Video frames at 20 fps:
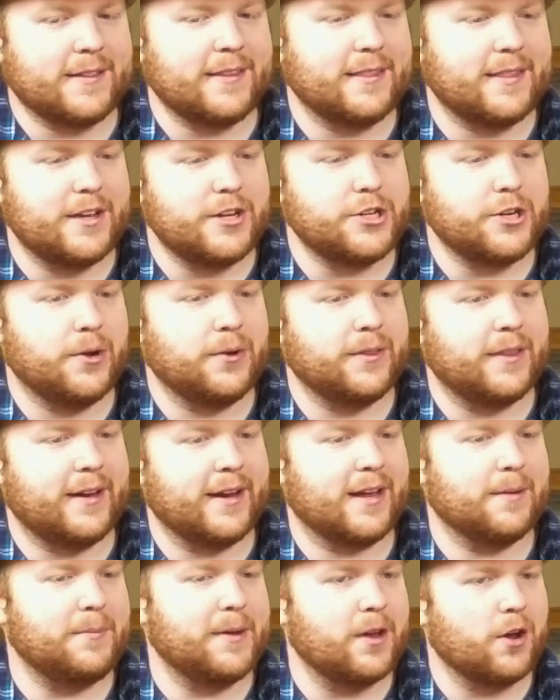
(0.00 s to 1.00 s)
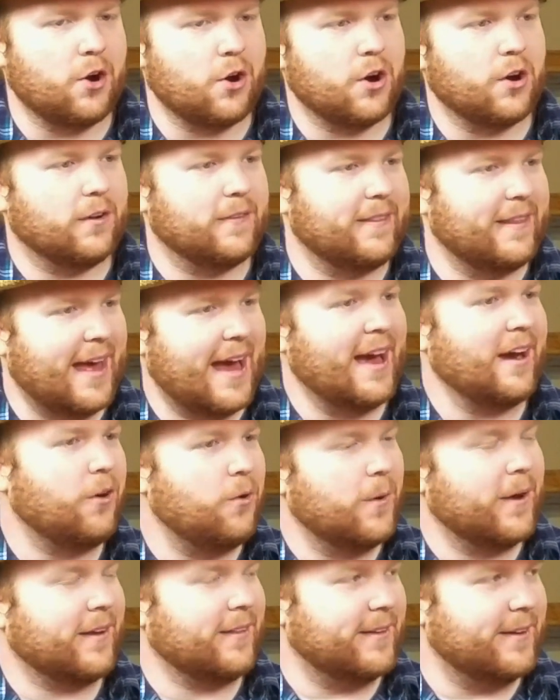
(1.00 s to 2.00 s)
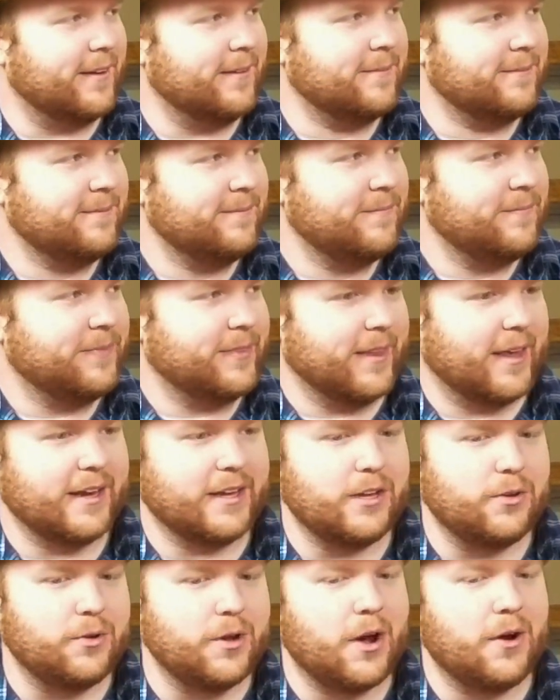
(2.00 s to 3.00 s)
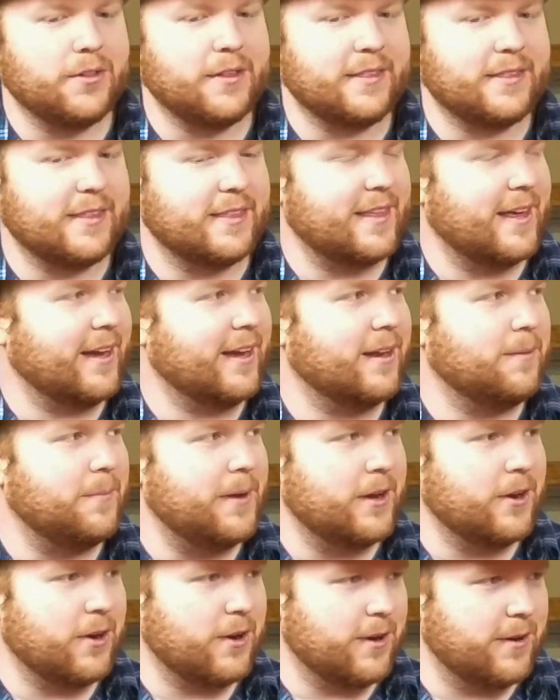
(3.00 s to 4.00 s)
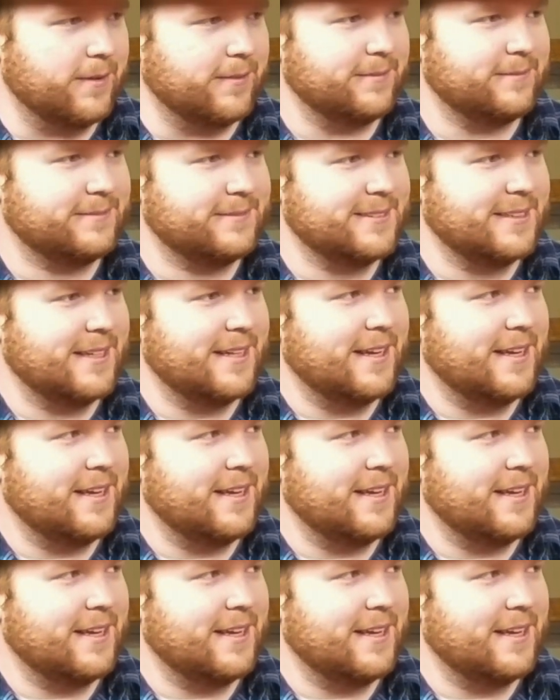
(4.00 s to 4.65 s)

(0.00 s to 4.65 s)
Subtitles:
the fact that they showed that it could be hurt that quickly, like, you know that the thing can be hurt.